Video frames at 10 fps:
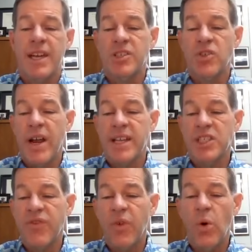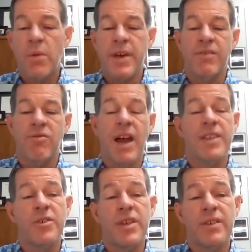and transform it
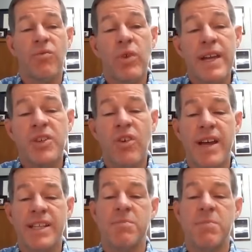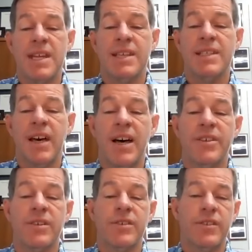rather than retransmit it to
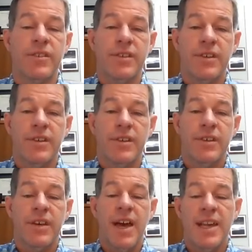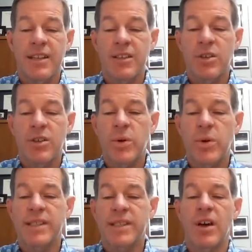others. And in
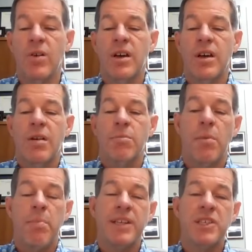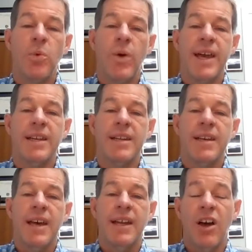doing so,
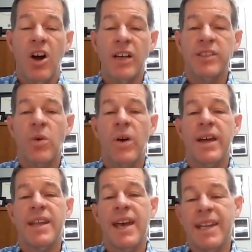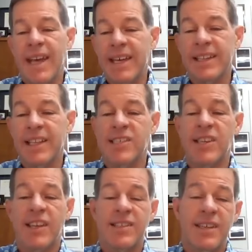perpetuate an ongoing and
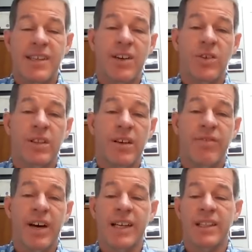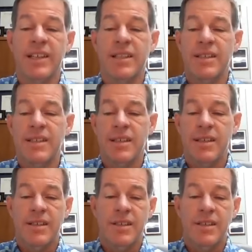endless cycle of violence.